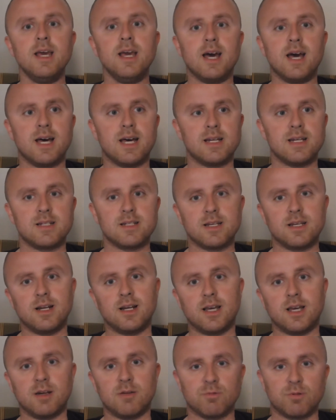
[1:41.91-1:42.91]
and
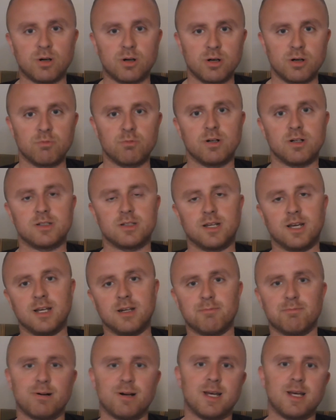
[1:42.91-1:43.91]
Elaine Warren, once
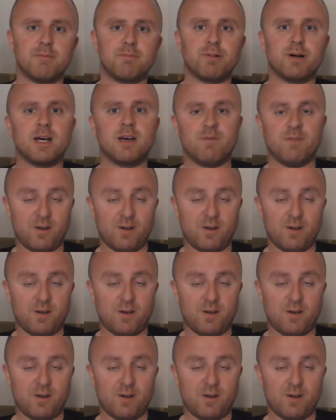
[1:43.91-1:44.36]
again played by